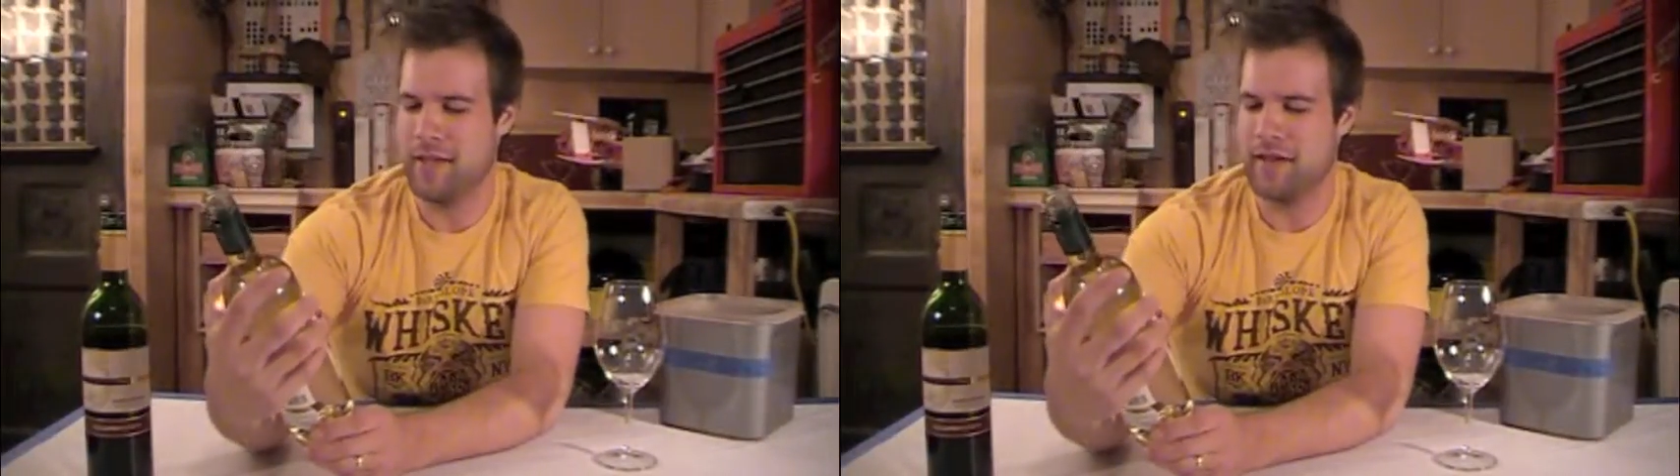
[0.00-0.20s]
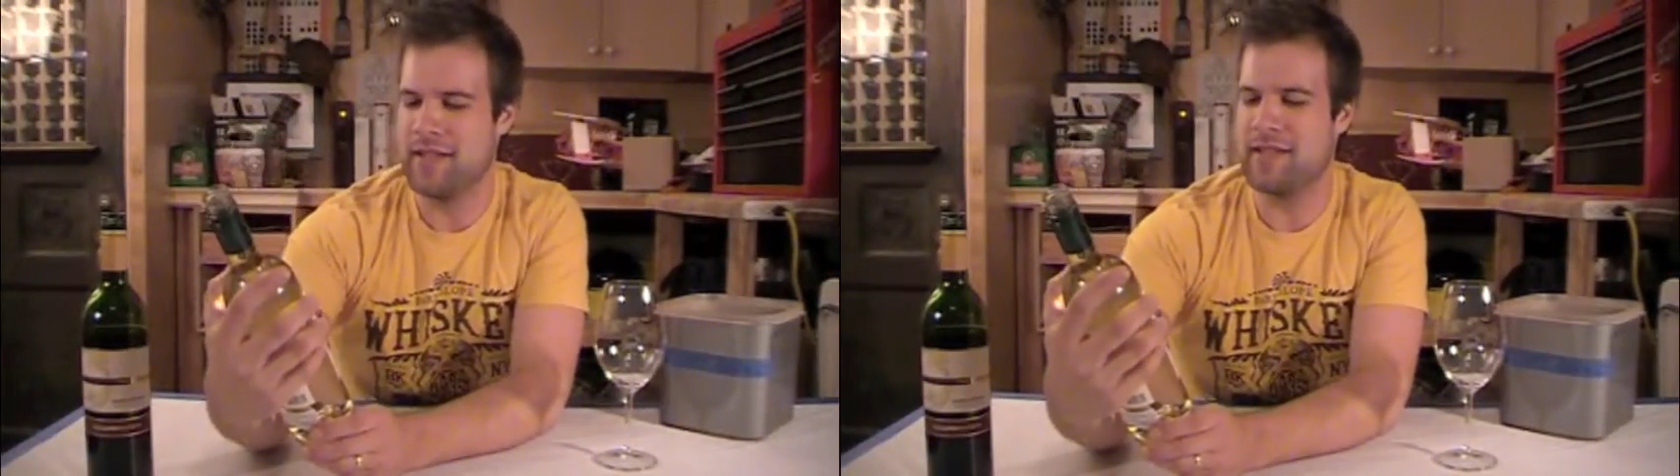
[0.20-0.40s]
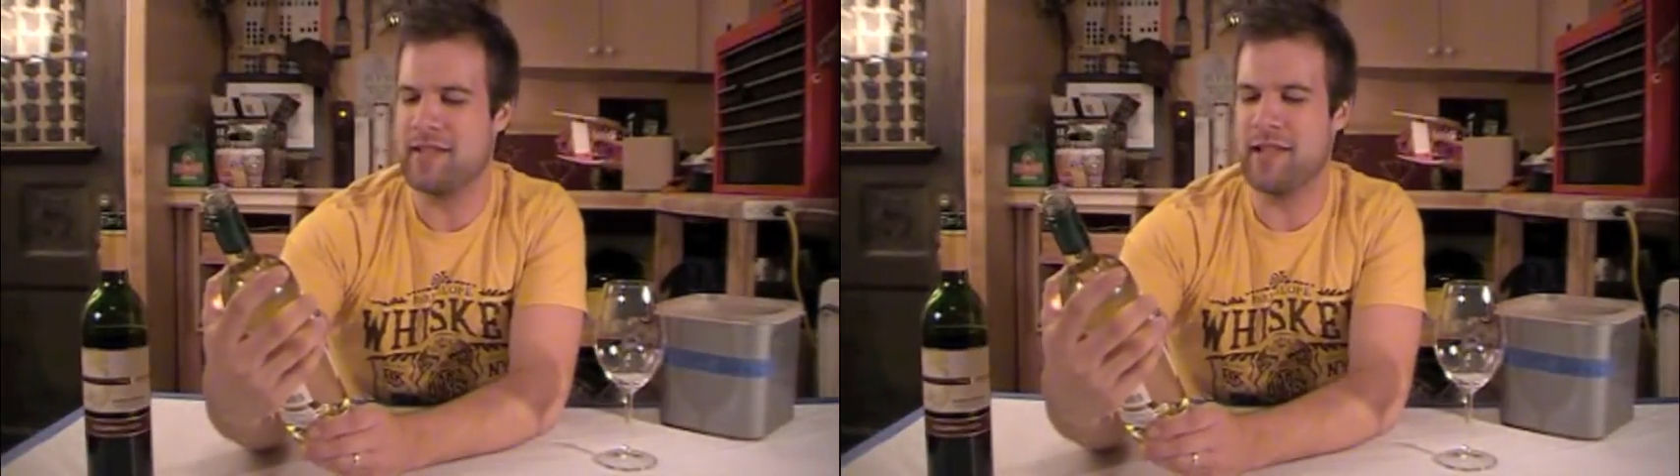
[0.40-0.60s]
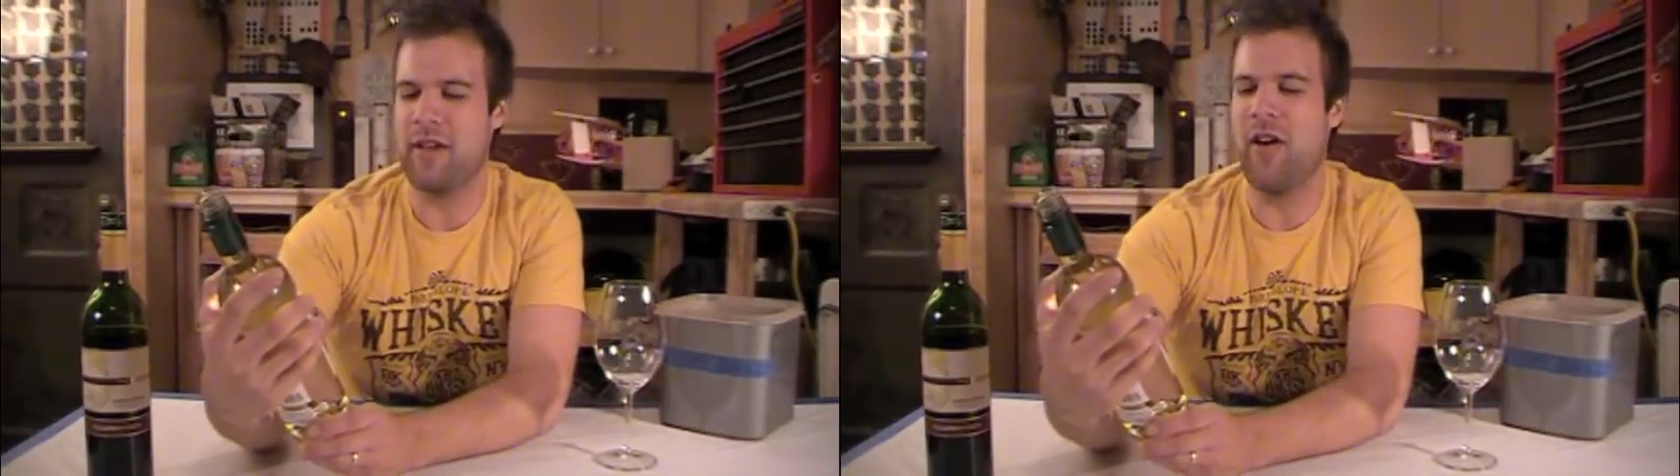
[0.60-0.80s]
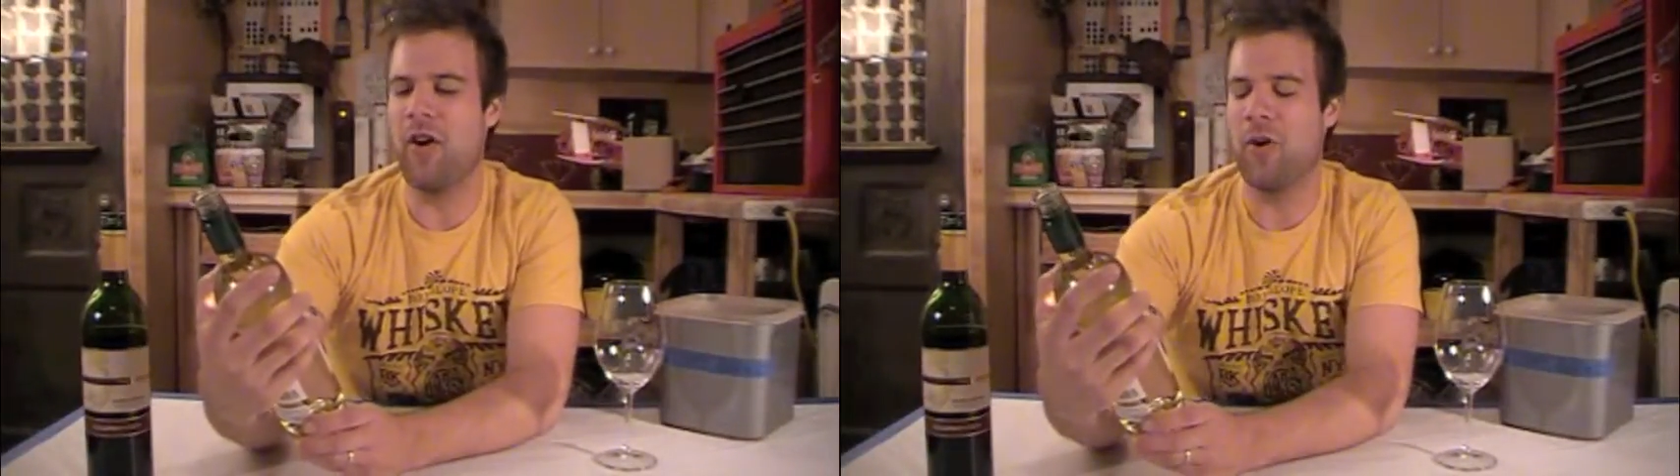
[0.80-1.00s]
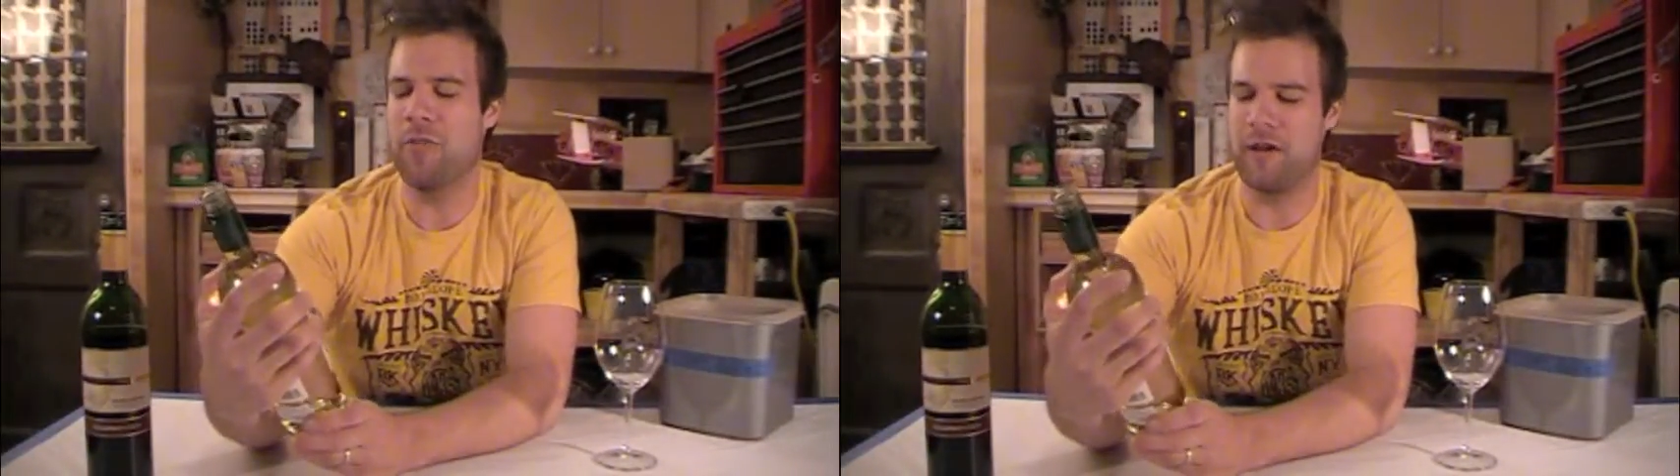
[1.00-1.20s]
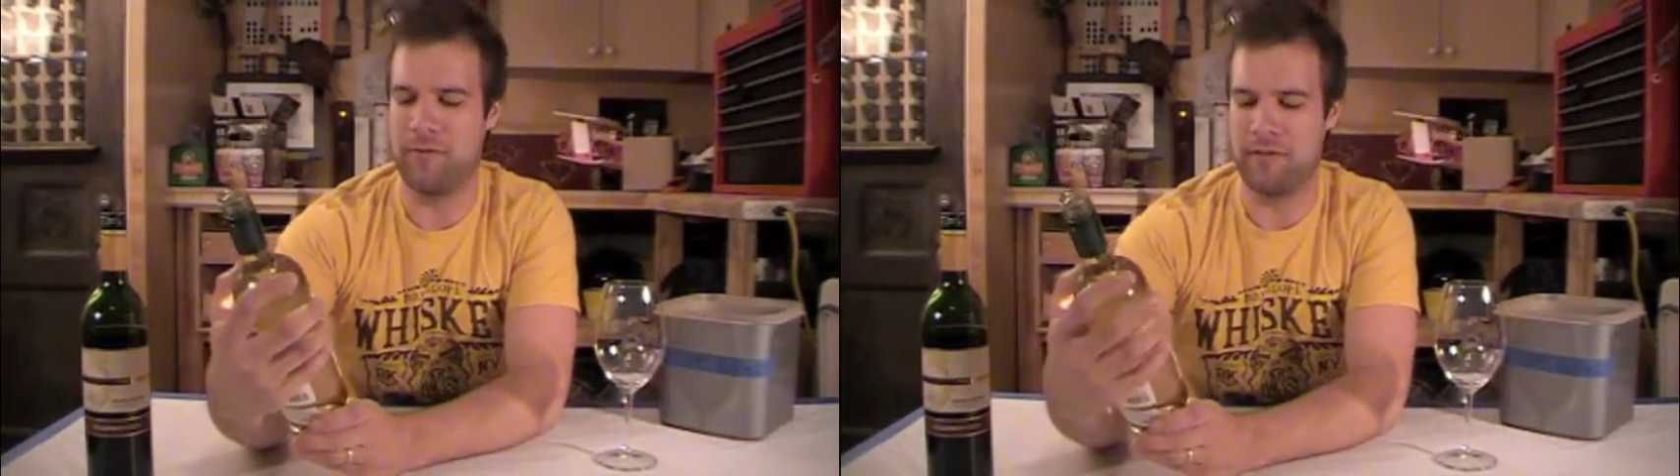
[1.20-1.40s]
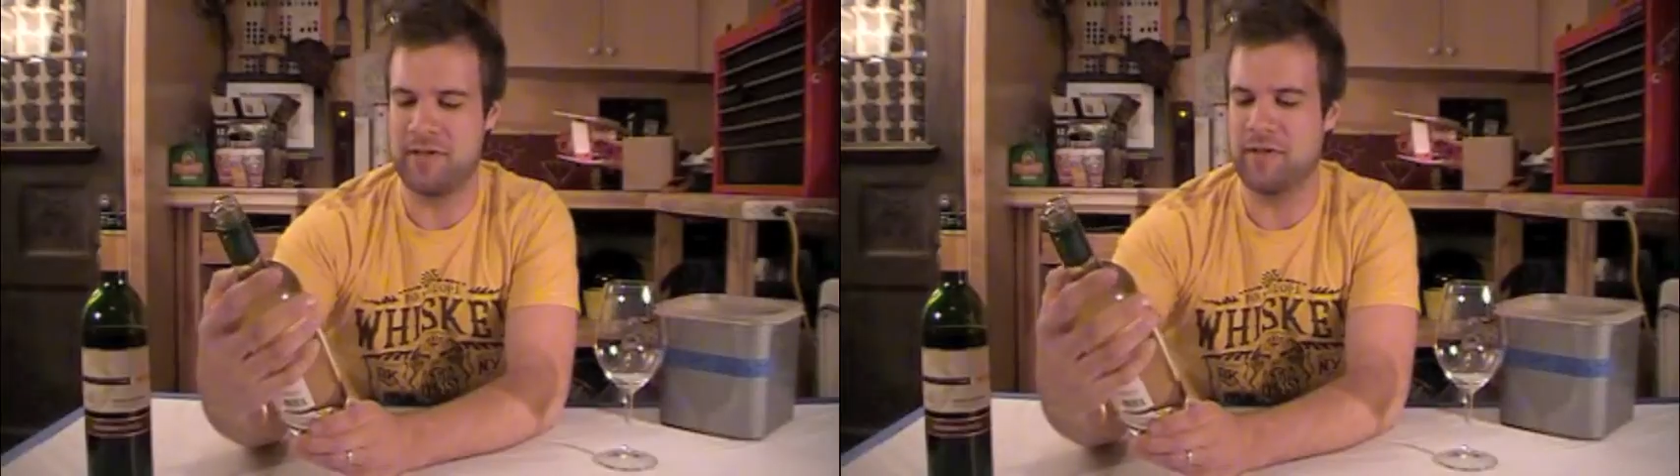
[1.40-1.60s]
This is the Carmen
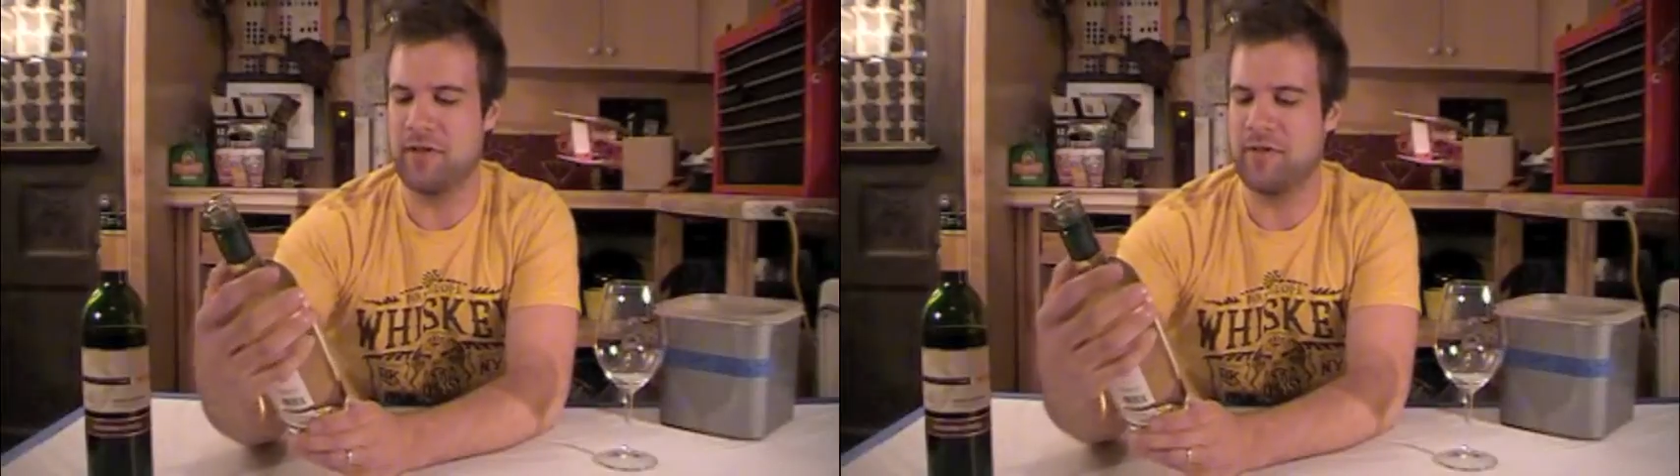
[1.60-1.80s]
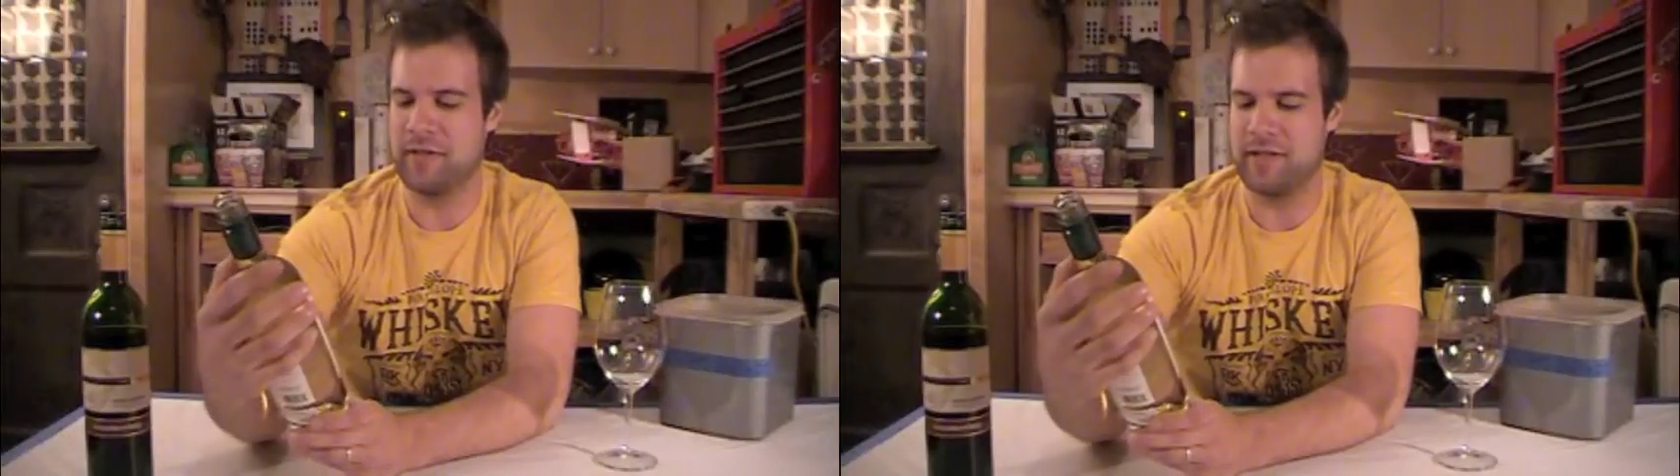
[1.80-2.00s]
Reserva